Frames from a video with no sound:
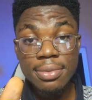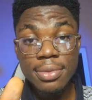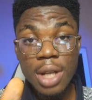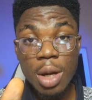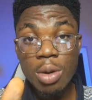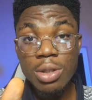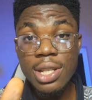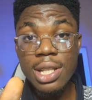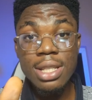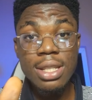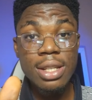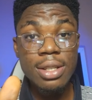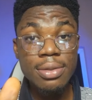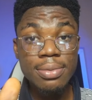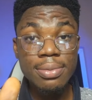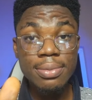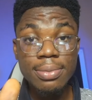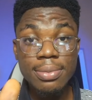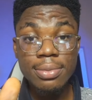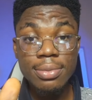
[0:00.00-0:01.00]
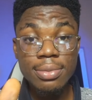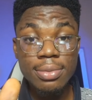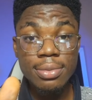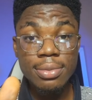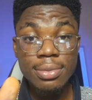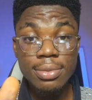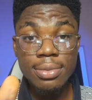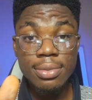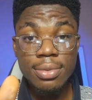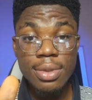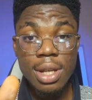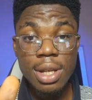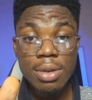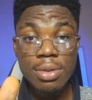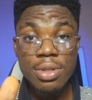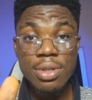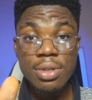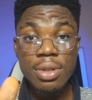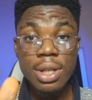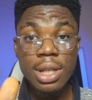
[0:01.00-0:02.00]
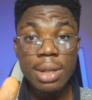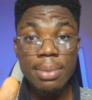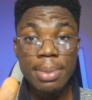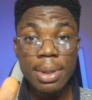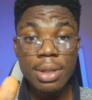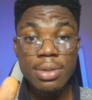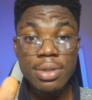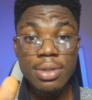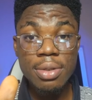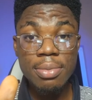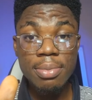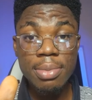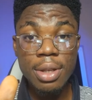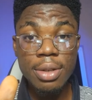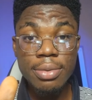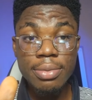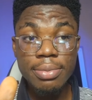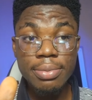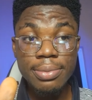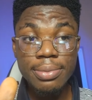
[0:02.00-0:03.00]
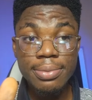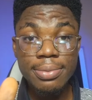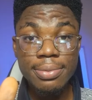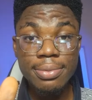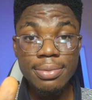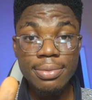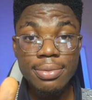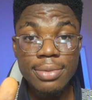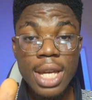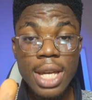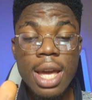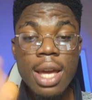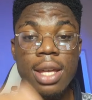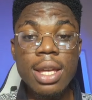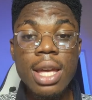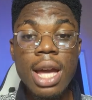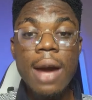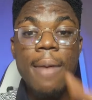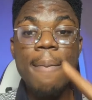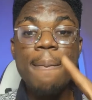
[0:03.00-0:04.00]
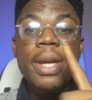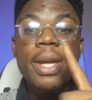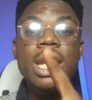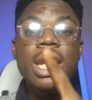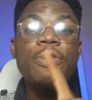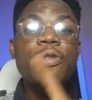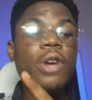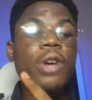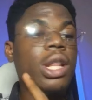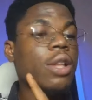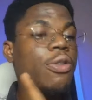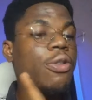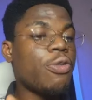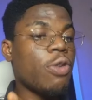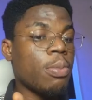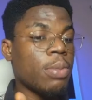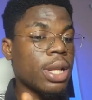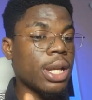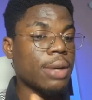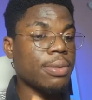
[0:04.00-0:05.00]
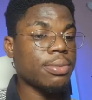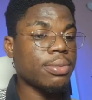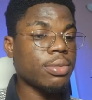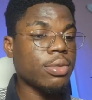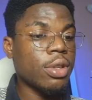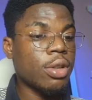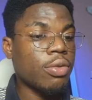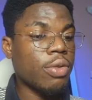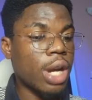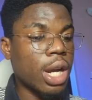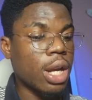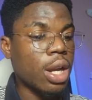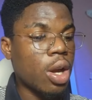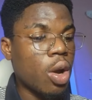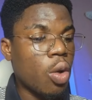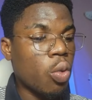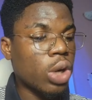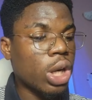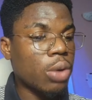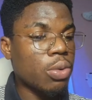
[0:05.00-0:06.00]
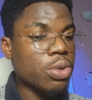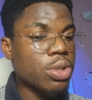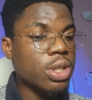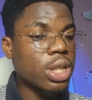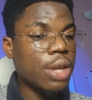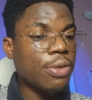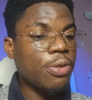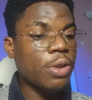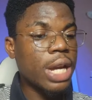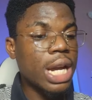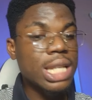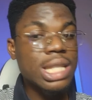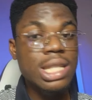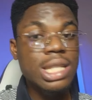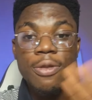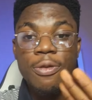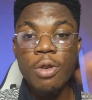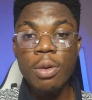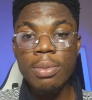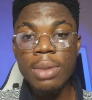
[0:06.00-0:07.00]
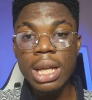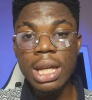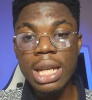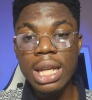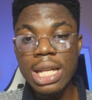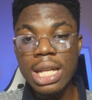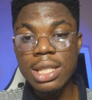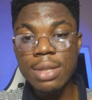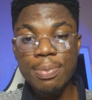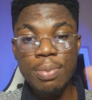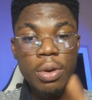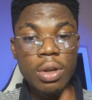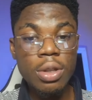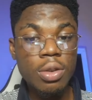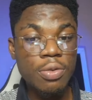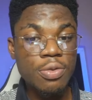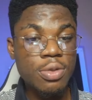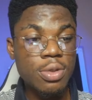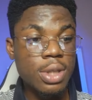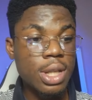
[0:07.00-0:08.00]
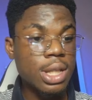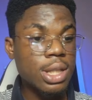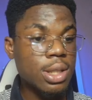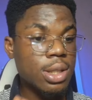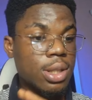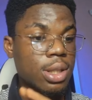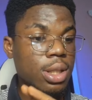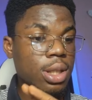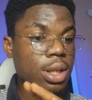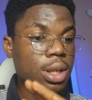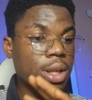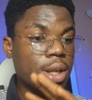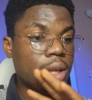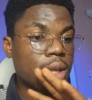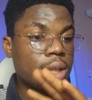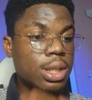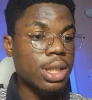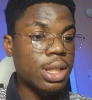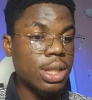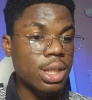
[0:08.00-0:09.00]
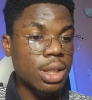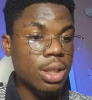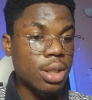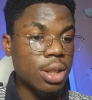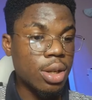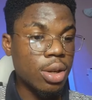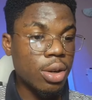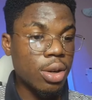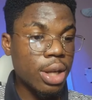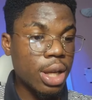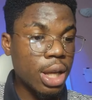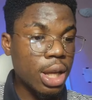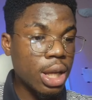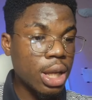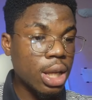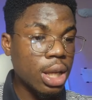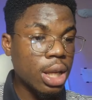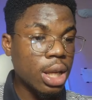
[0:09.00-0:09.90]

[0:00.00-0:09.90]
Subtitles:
I was talking about something. Yeah, beginner friendly formula, right? What I want to give you guys is the formula. That's the point of today's teaching, okay?